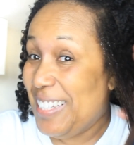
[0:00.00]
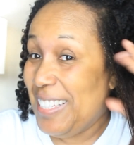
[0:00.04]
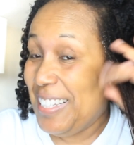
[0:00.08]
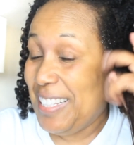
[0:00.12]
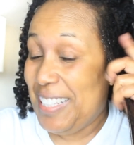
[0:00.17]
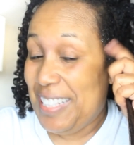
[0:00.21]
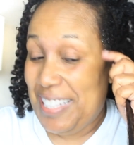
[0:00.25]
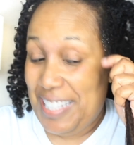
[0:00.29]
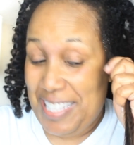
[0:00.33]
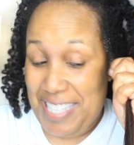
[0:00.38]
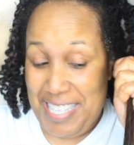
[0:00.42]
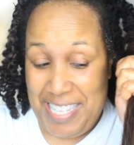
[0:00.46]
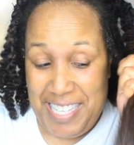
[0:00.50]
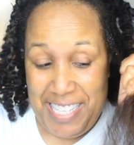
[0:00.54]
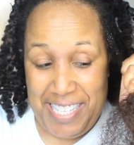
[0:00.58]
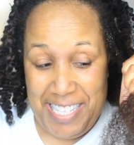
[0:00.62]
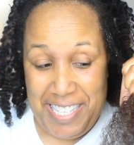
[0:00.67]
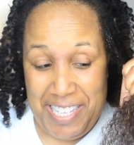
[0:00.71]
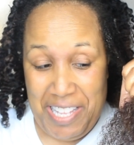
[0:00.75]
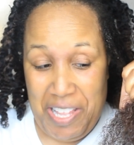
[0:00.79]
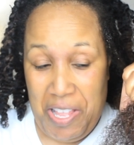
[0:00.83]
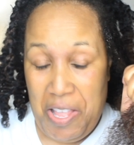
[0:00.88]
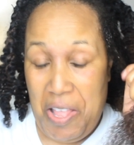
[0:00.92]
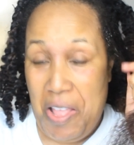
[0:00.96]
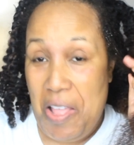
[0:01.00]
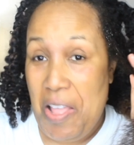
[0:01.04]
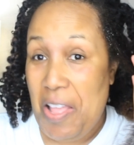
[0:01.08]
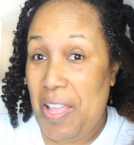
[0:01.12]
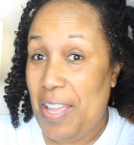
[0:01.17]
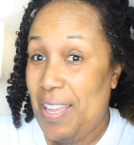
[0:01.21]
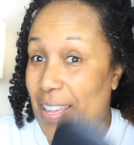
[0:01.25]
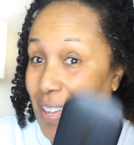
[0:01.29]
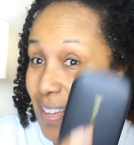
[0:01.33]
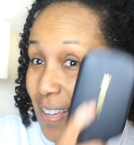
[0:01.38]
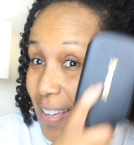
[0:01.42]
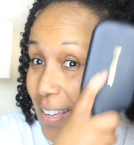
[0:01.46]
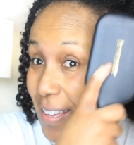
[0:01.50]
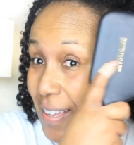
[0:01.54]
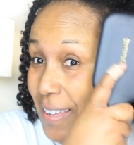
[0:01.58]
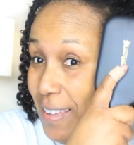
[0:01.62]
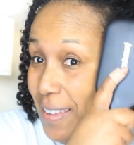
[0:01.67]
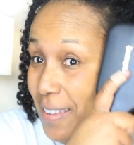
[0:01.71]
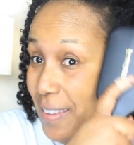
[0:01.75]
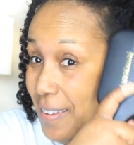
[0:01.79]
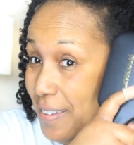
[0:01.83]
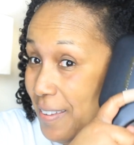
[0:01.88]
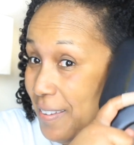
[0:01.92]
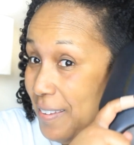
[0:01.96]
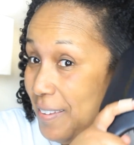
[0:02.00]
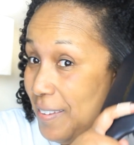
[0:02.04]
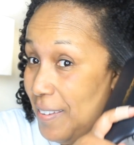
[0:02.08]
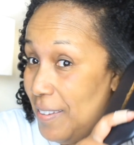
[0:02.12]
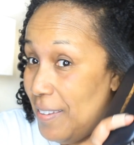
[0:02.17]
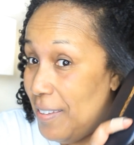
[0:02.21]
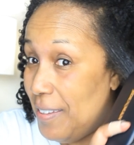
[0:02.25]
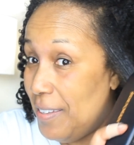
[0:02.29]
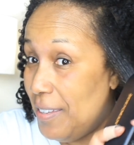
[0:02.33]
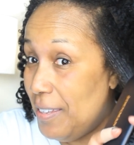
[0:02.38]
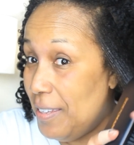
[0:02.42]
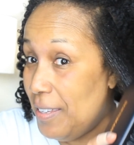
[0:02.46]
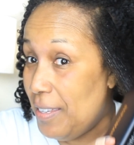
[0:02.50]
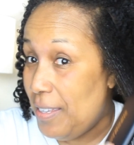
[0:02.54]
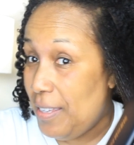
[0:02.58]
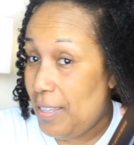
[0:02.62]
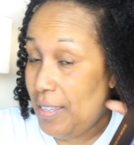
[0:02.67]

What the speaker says: [no speech]